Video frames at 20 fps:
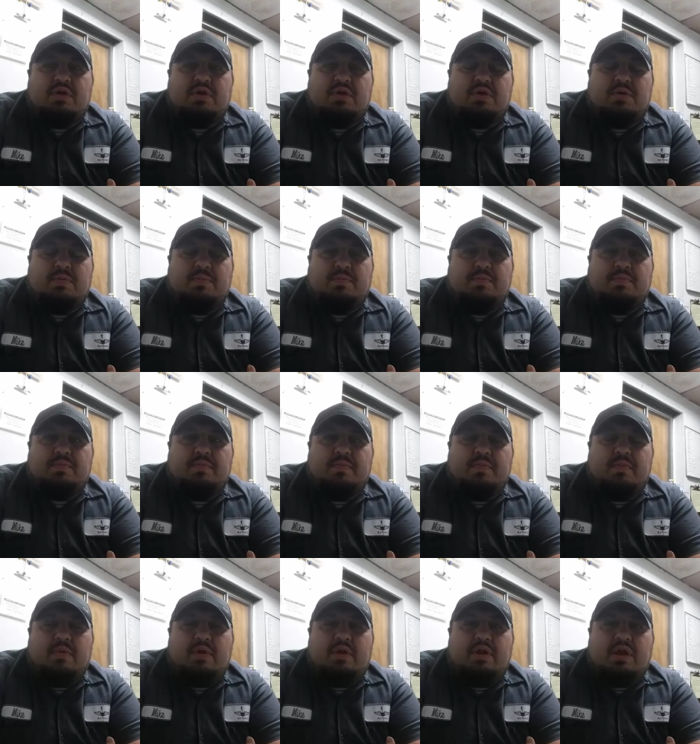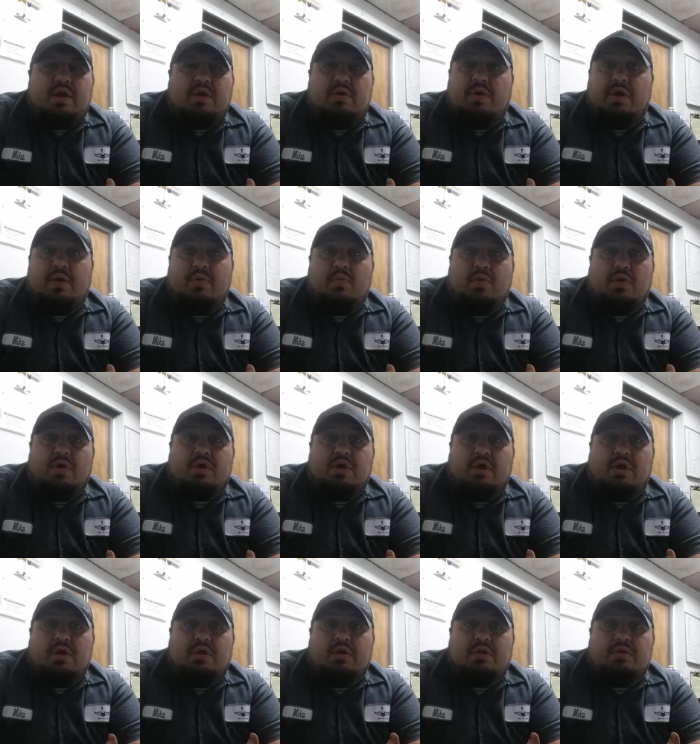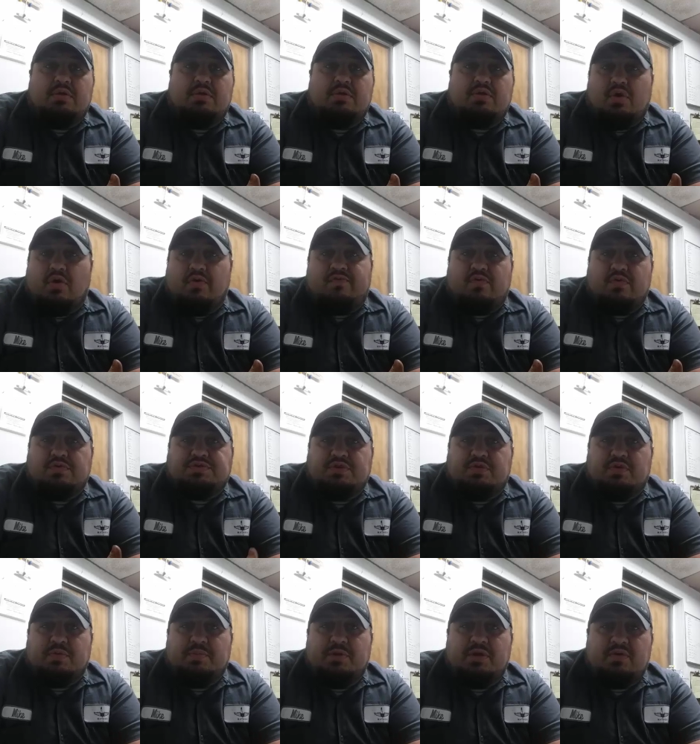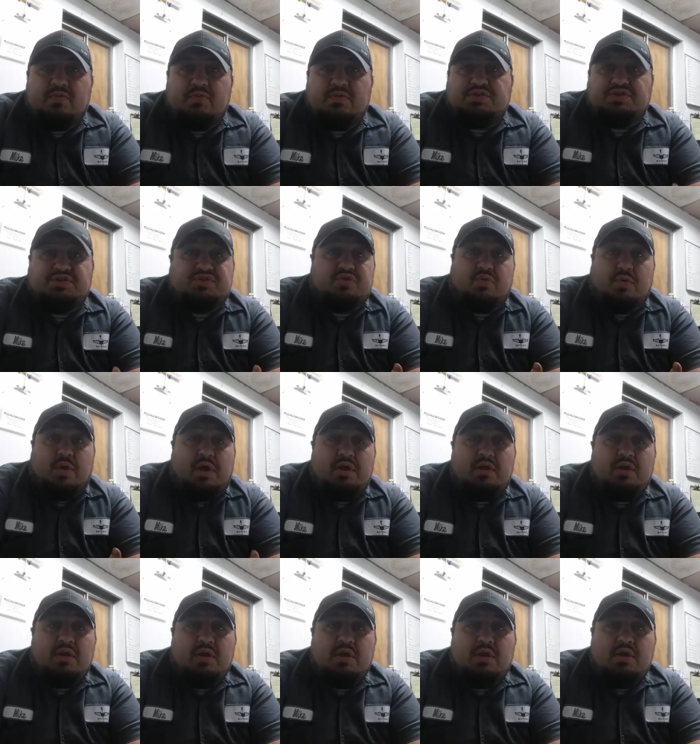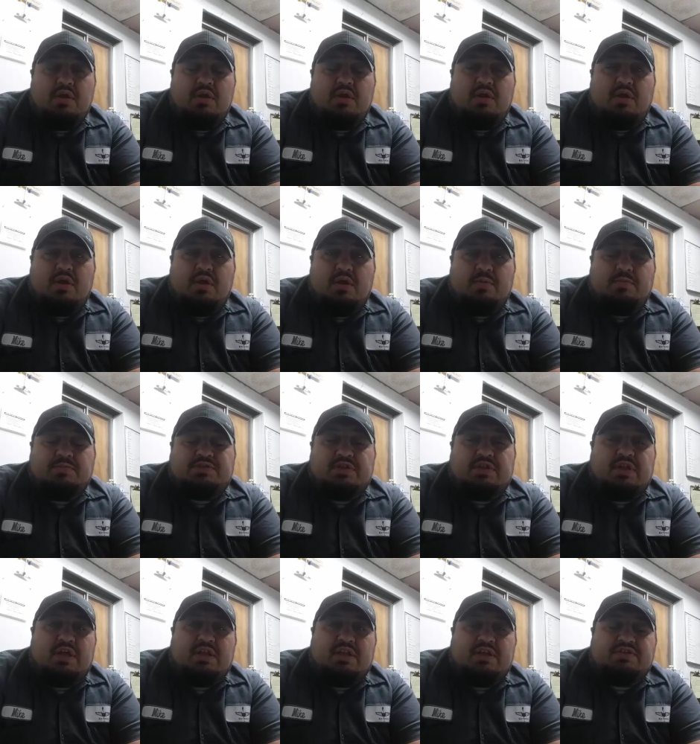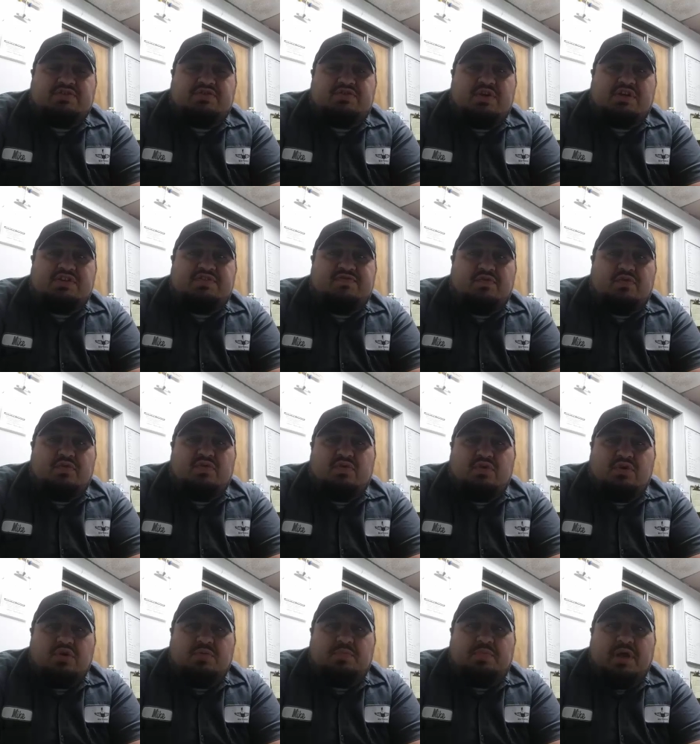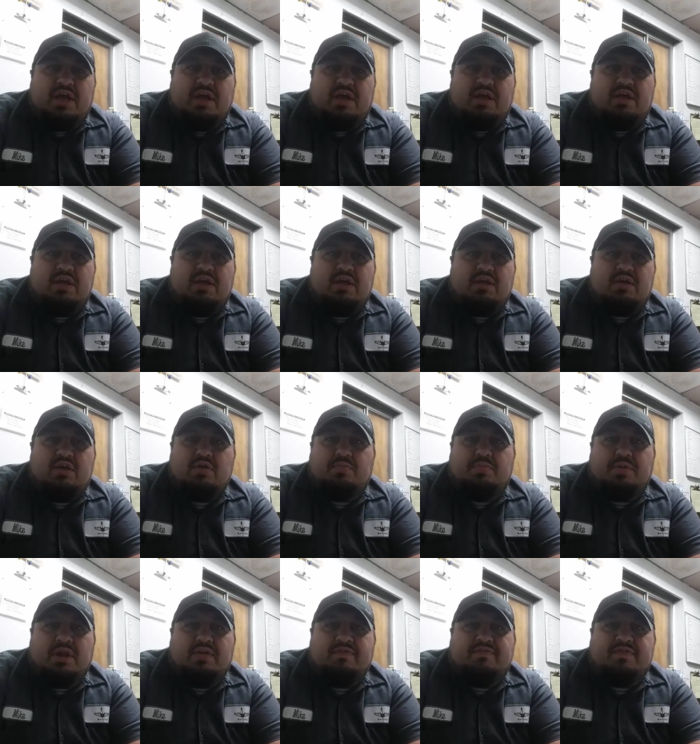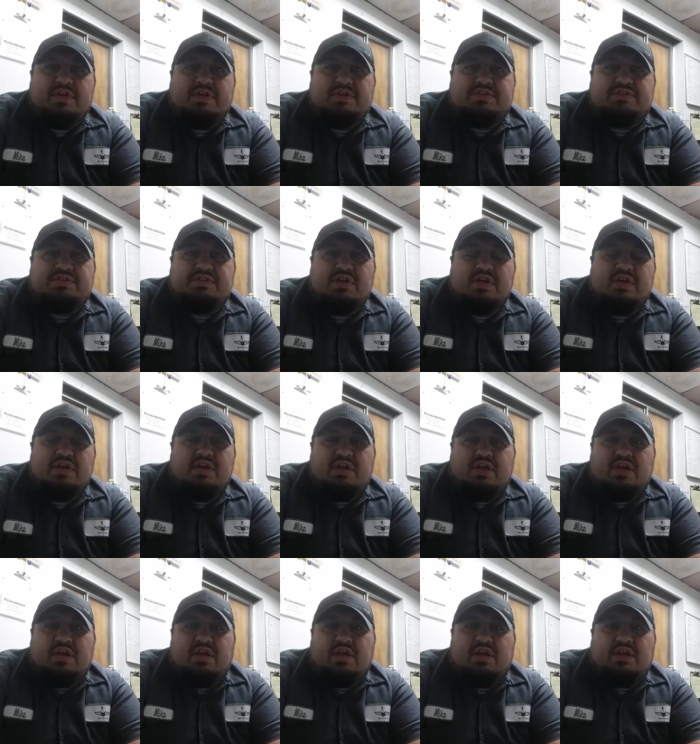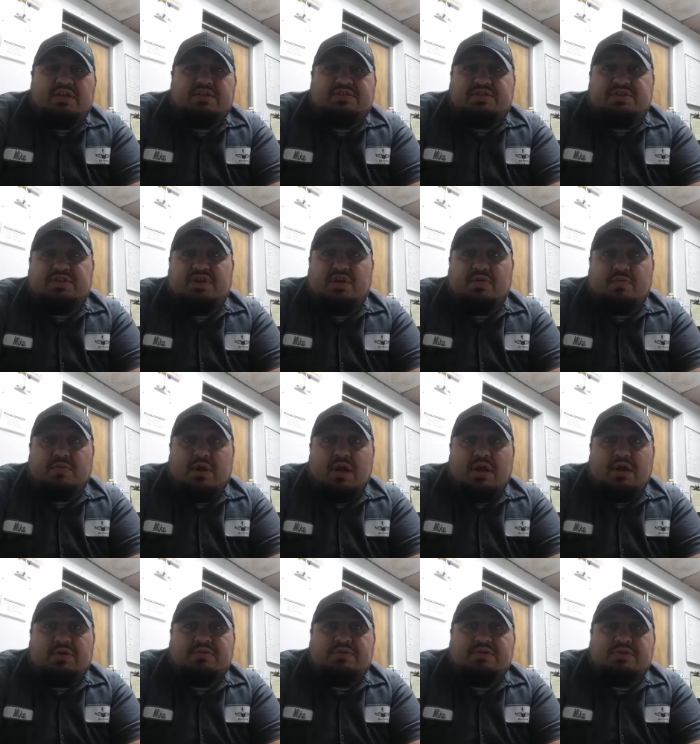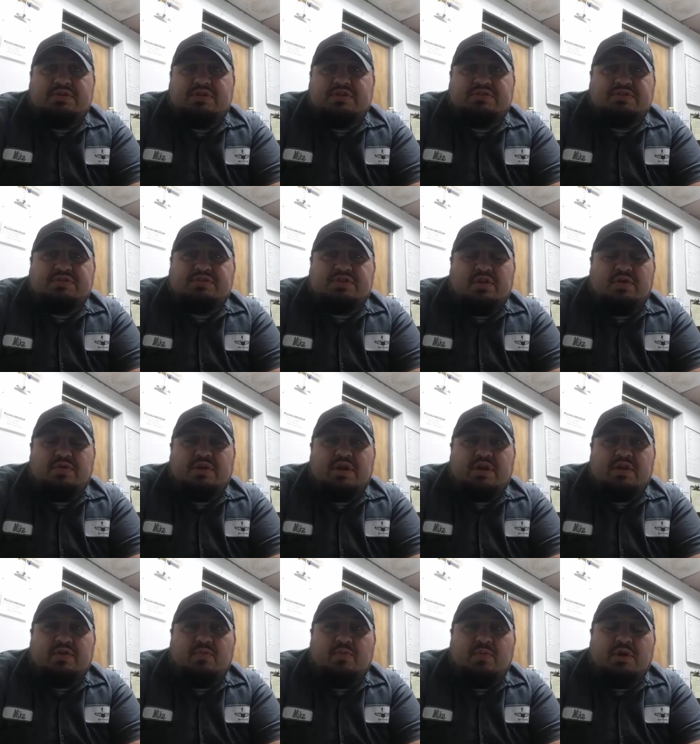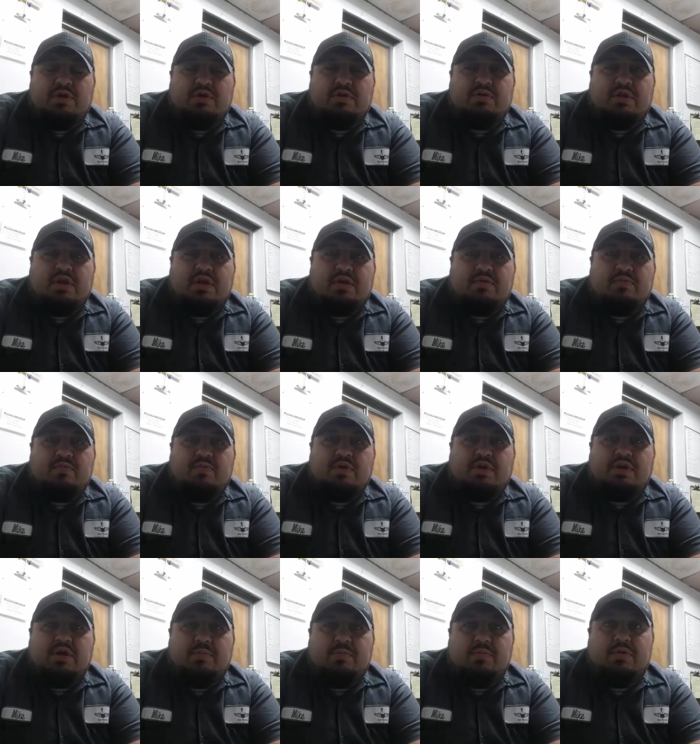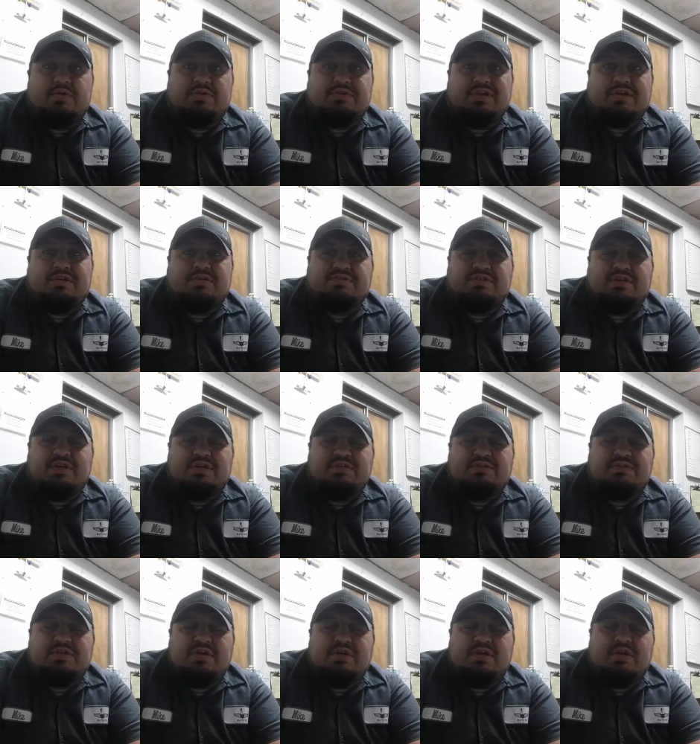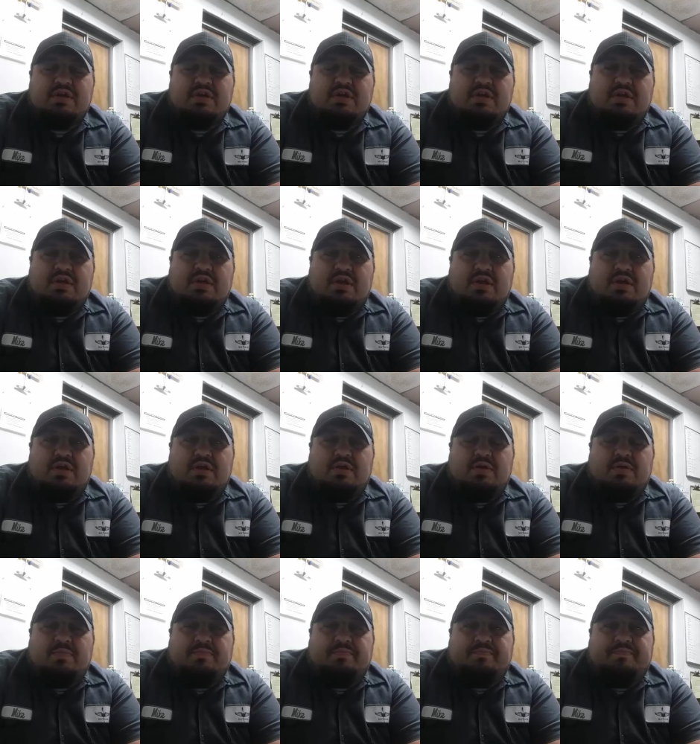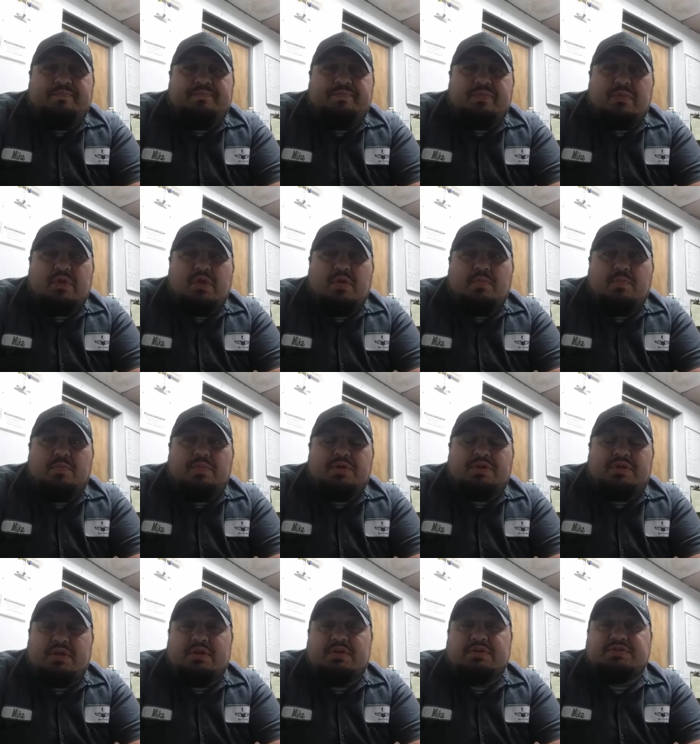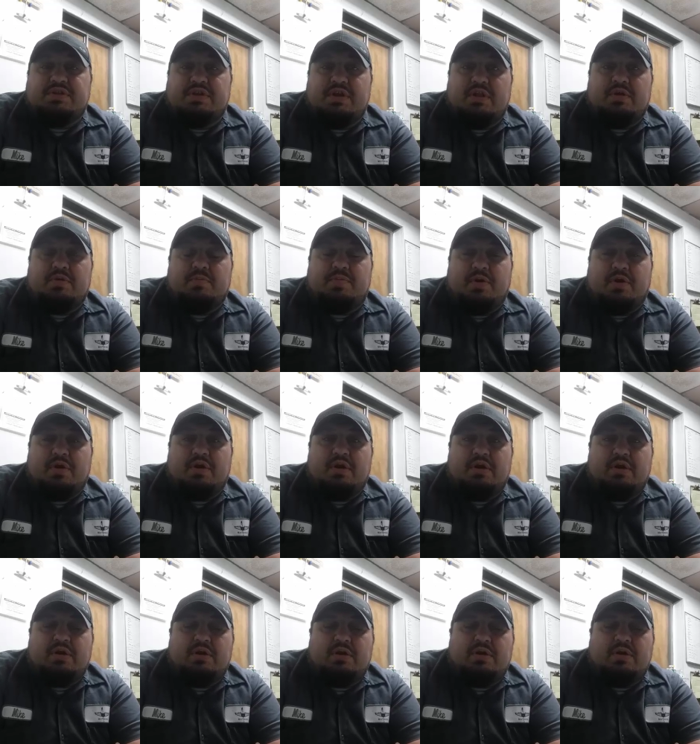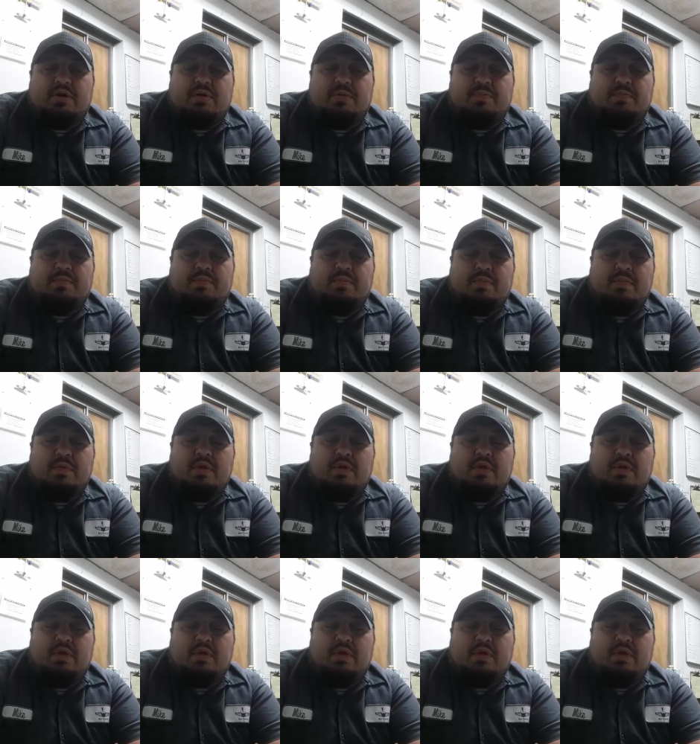um, now I work on golf course equipment, which is great. Um, it's a lot less stressful, good pay, good benefits, and it's year round. It doesn't slow down in the winter like working on motorcycles does. Um, but then there's another part. Um,